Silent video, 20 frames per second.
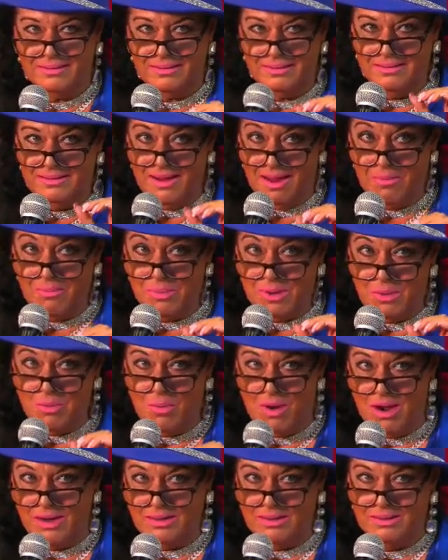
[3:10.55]
number
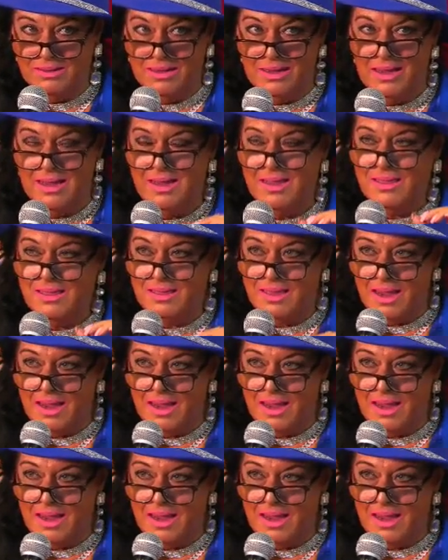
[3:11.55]
one yep.